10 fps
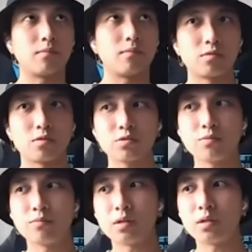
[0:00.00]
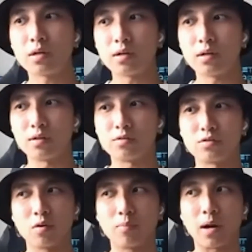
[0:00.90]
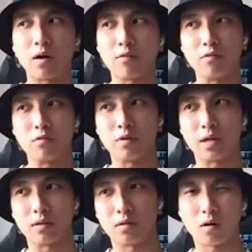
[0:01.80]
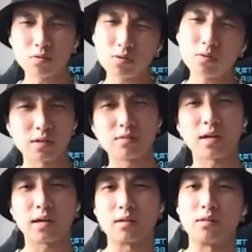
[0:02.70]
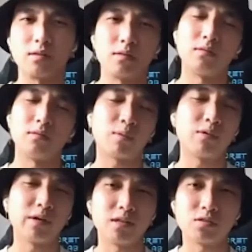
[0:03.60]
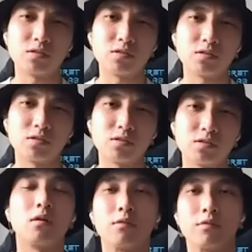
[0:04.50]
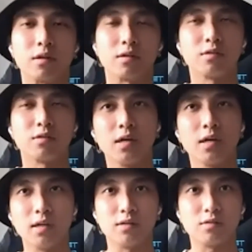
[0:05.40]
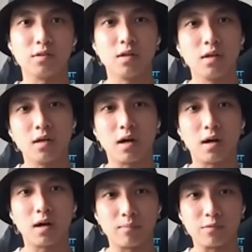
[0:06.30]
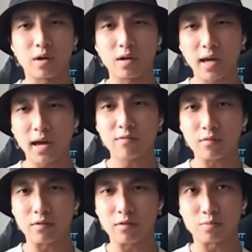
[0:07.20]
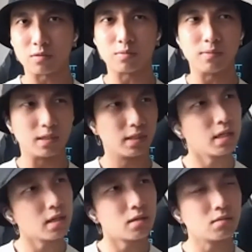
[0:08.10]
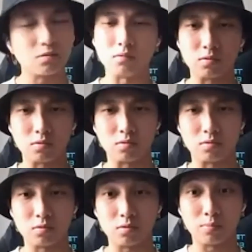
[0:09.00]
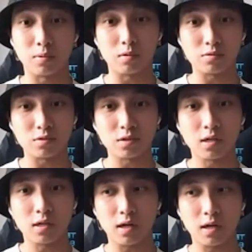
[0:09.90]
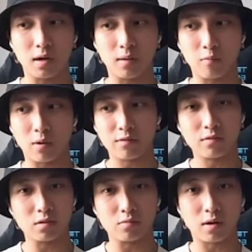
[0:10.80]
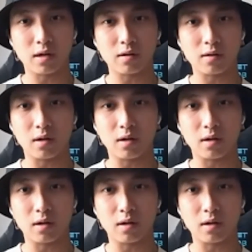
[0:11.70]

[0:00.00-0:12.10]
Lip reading: social media is so powerful, and also it's like a double-edged sword for a lot of us. It's you have a responsibility to post whatever you want,